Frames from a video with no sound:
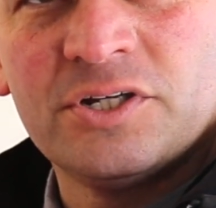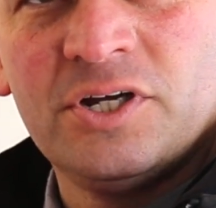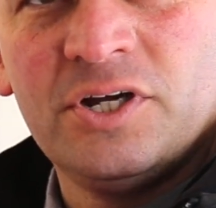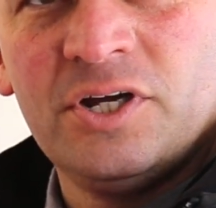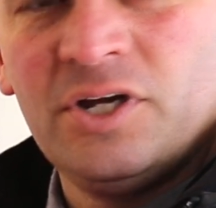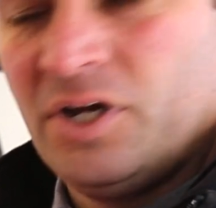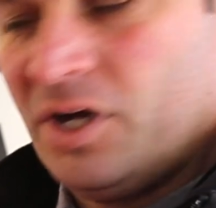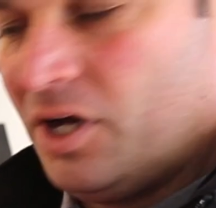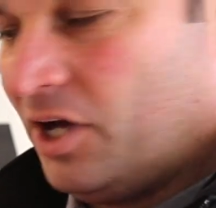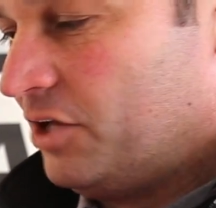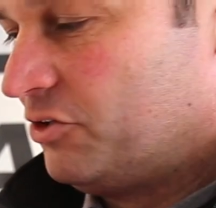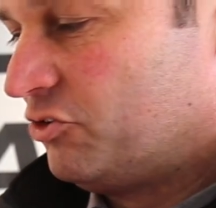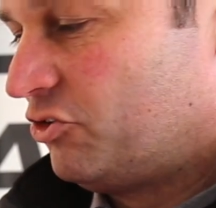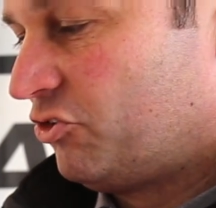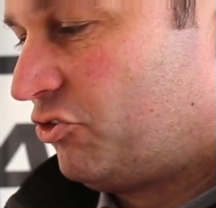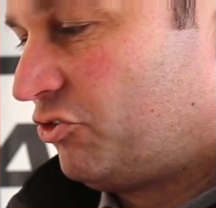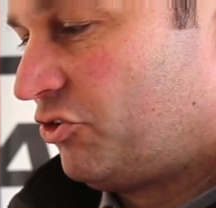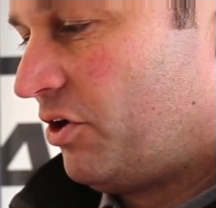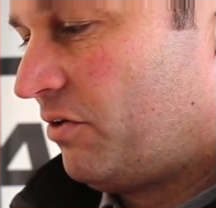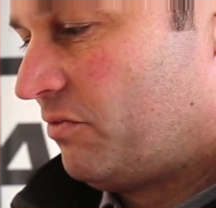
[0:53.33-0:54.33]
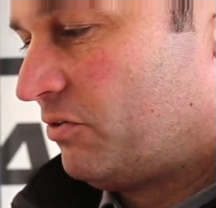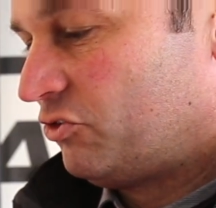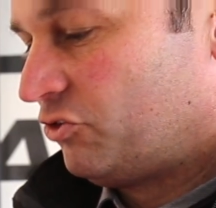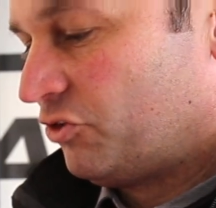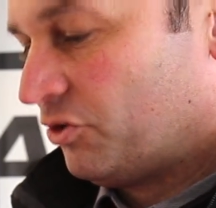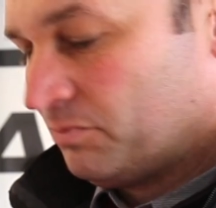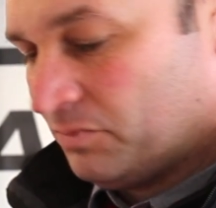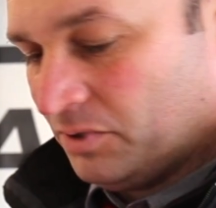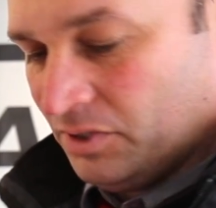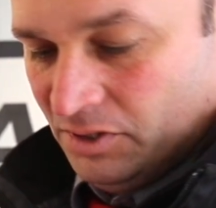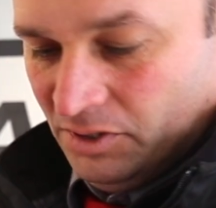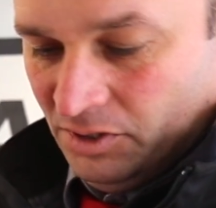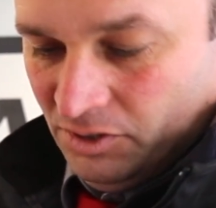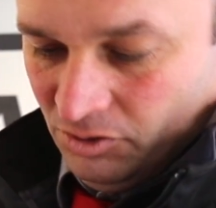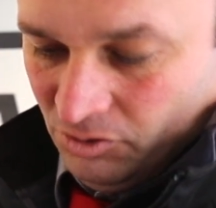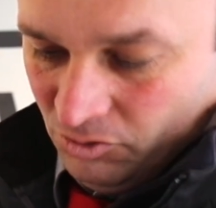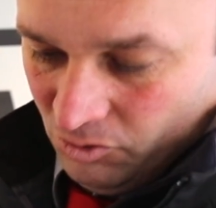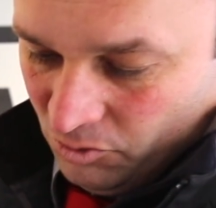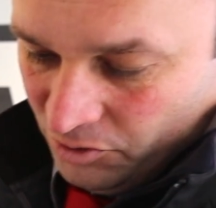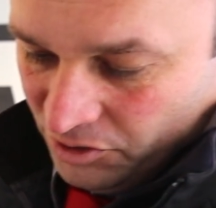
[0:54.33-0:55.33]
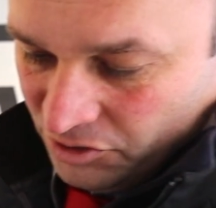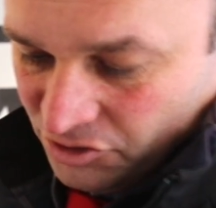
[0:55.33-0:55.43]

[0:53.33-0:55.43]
and to service them, all